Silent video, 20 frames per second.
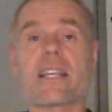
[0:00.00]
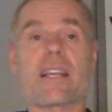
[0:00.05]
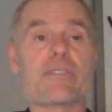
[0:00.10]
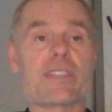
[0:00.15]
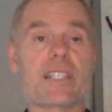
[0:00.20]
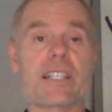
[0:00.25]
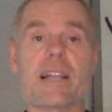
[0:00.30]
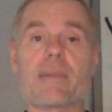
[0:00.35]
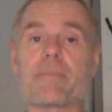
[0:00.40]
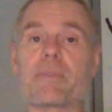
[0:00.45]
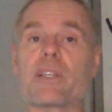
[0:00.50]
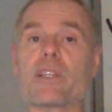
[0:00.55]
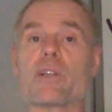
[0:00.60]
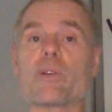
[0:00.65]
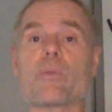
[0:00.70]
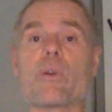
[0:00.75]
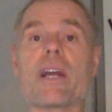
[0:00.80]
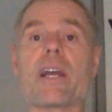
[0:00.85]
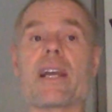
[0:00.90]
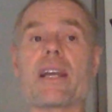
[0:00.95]
I've slept in
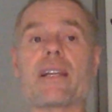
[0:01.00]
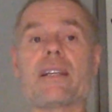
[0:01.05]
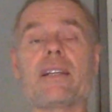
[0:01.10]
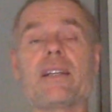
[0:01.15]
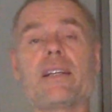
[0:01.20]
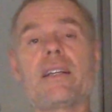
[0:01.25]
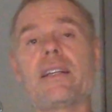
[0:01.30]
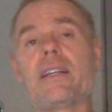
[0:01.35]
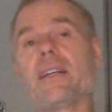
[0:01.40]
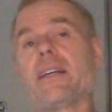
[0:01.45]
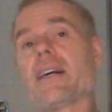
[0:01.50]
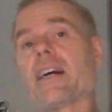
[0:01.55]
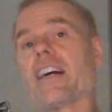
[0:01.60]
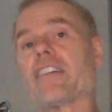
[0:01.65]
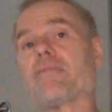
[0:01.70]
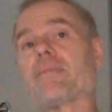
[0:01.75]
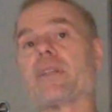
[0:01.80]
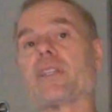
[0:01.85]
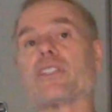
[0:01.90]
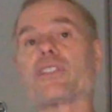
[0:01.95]
the rain.
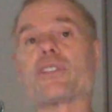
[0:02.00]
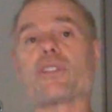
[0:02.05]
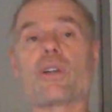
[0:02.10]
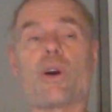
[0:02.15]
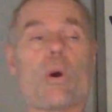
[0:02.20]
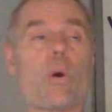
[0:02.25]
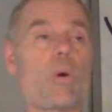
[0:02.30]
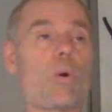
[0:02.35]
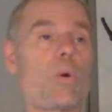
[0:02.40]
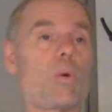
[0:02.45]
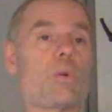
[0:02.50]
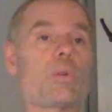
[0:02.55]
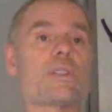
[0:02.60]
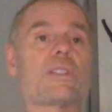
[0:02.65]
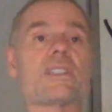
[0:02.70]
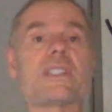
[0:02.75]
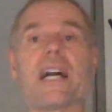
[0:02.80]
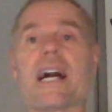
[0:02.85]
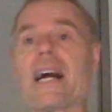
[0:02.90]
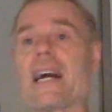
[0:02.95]
I've been
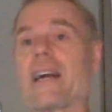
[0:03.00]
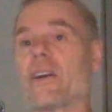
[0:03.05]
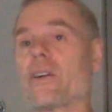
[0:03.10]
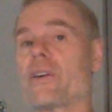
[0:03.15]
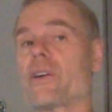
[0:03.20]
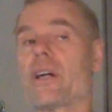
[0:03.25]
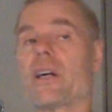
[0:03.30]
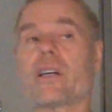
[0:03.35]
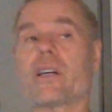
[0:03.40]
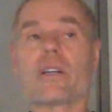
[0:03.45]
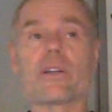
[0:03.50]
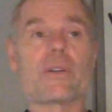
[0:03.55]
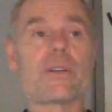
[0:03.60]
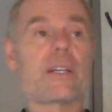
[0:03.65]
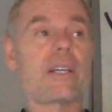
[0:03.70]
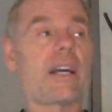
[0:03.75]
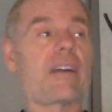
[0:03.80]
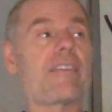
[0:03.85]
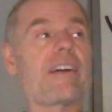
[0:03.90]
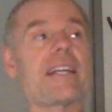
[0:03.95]
cold, tired,
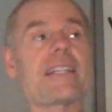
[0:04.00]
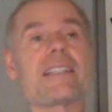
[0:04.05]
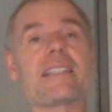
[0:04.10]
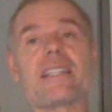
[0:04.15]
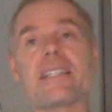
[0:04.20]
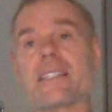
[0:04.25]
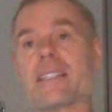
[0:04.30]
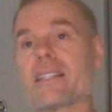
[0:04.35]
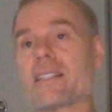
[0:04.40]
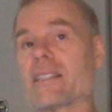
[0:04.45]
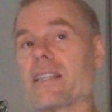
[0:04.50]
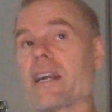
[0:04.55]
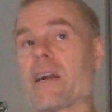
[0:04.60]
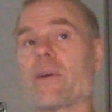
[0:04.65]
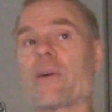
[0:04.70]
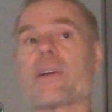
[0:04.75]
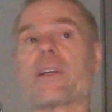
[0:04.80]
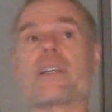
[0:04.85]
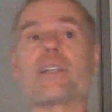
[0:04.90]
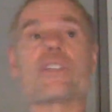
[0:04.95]
hungry. I've had
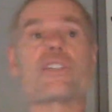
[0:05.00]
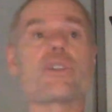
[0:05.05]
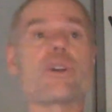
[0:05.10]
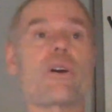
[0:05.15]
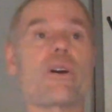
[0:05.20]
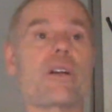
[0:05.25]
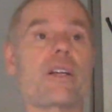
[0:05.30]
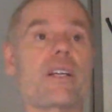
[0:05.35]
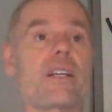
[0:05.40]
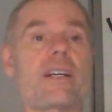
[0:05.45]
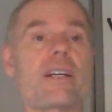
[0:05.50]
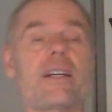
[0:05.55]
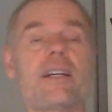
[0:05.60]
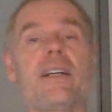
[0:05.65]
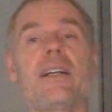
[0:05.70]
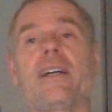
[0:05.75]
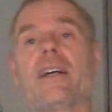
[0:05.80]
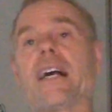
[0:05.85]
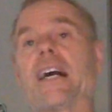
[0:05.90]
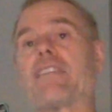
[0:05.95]
dysentery and giardia.
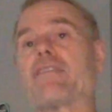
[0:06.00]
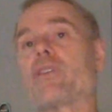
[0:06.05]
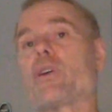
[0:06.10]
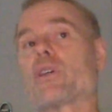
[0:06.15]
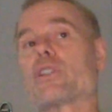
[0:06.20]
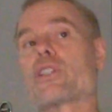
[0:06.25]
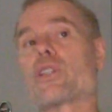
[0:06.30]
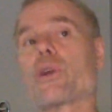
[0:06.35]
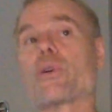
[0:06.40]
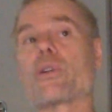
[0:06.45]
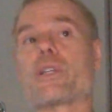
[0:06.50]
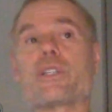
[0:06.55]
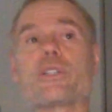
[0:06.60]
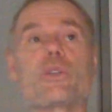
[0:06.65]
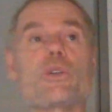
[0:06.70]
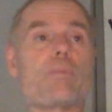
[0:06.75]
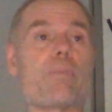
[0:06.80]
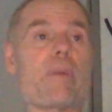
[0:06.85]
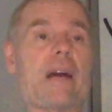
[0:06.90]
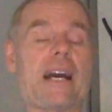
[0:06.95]
I've lost
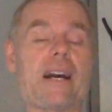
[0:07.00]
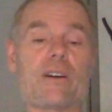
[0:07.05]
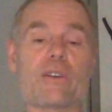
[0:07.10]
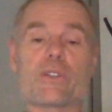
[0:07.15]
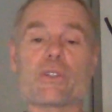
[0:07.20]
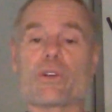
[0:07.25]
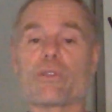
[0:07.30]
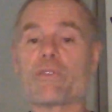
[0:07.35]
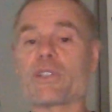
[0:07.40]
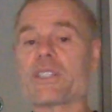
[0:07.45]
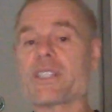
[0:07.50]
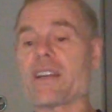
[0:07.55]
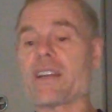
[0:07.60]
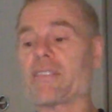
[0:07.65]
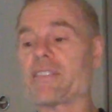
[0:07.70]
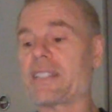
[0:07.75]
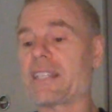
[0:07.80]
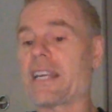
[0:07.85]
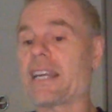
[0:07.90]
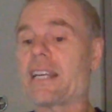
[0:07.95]
32 pounds over
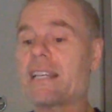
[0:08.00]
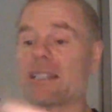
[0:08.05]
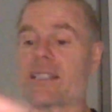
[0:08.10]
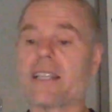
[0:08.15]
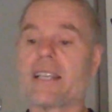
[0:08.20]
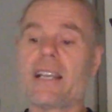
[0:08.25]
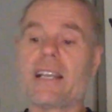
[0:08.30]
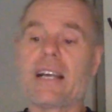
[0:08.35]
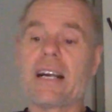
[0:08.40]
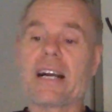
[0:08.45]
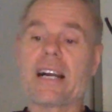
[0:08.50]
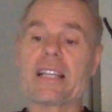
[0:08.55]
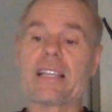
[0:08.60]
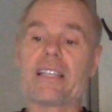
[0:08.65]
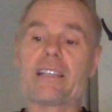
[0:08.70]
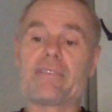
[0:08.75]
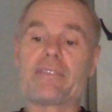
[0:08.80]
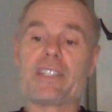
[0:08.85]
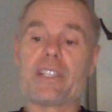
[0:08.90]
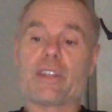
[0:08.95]
7 days. I
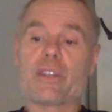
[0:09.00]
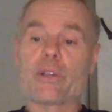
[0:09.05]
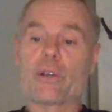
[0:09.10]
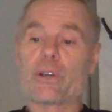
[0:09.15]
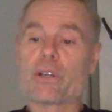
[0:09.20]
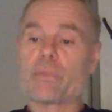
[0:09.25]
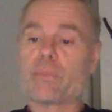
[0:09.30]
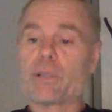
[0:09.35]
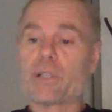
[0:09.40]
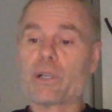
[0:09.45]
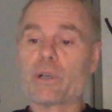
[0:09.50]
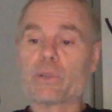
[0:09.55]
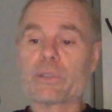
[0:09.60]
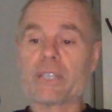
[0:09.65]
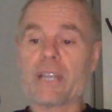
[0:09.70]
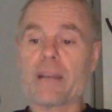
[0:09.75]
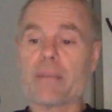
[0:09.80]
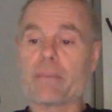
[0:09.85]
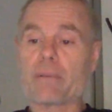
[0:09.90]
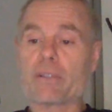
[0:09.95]
lived in 30 below
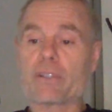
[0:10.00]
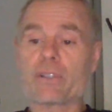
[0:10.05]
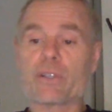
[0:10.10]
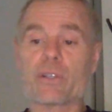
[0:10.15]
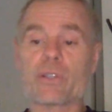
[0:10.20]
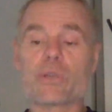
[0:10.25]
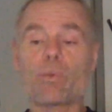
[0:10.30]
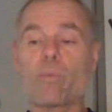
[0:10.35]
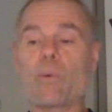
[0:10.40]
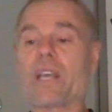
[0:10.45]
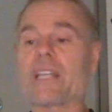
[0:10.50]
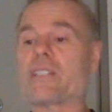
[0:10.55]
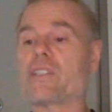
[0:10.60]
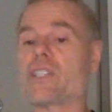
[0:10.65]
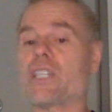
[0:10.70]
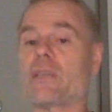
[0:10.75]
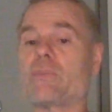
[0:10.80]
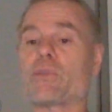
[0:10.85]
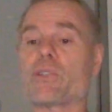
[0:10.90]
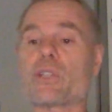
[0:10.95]
temperatures and waist
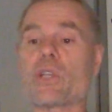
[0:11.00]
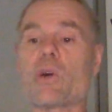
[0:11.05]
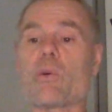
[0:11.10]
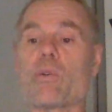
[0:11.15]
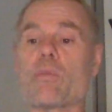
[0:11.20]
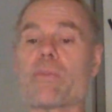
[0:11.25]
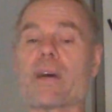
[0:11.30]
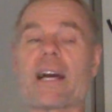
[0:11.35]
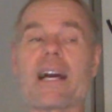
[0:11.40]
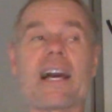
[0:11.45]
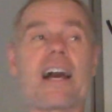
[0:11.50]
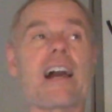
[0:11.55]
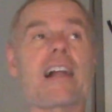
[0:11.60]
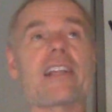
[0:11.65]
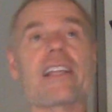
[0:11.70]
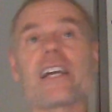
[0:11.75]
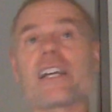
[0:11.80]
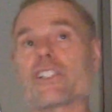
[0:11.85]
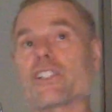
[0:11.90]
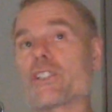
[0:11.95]
deep snow with my
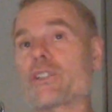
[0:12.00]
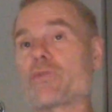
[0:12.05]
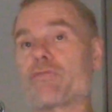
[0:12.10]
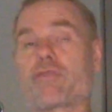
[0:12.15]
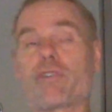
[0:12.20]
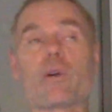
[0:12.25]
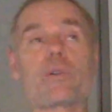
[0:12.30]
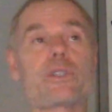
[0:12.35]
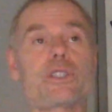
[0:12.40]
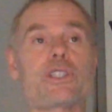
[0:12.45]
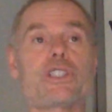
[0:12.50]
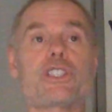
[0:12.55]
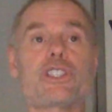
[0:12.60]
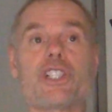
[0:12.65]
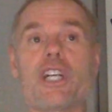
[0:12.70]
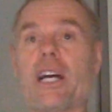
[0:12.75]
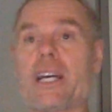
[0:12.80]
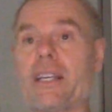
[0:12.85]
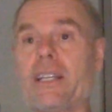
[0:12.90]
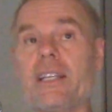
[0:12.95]
eyelashes frozen
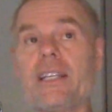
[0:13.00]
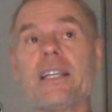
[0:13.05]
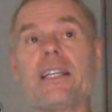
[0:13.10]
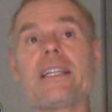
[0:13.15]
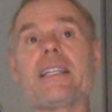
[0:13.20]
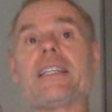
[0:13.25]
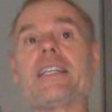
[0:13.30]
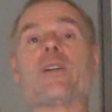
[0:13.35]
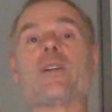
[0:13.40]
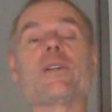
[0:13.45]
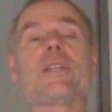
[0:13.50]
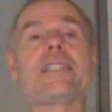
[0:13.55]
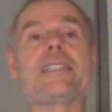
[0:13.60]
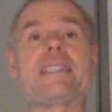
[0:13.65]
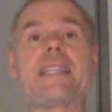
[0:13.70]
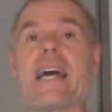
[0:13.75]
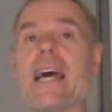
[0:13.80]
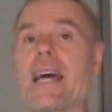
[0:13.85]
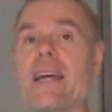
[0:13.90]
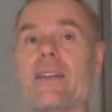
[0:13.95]
shut, nearly
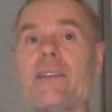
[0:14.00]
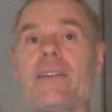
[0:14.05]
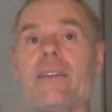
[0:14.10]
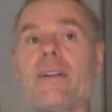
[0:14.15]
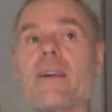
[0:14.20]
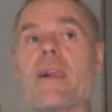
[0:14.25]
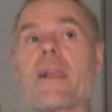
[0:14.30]
dead.